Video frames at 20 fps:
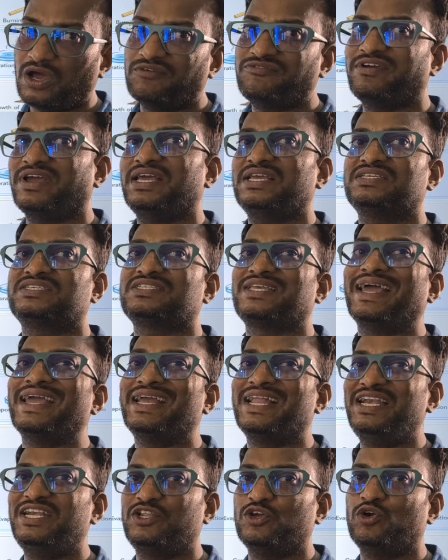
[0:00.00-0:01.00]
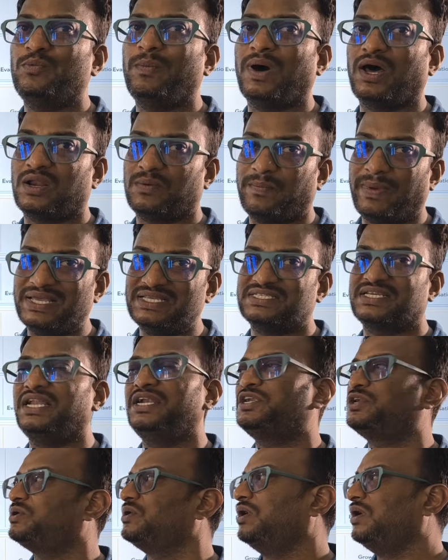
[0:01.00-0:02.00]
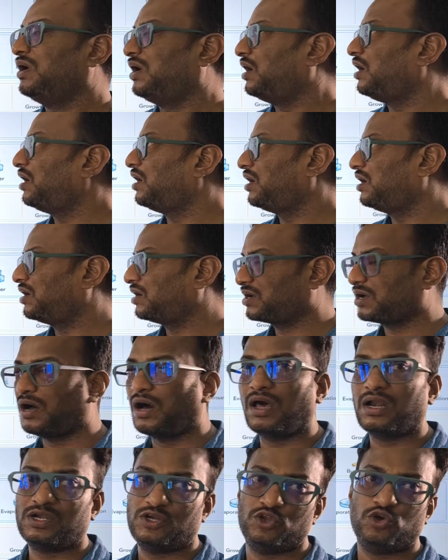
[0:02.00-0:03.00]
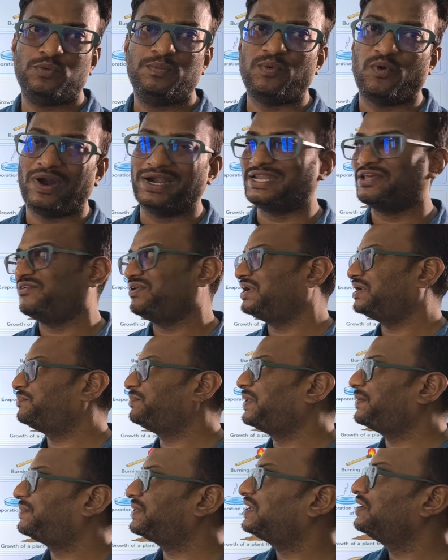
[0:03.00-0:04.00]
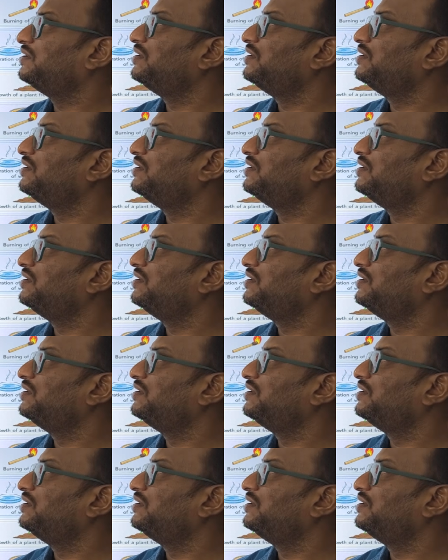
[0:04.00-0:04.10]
of a cycle tube or bicycle car tube, whatever it may be.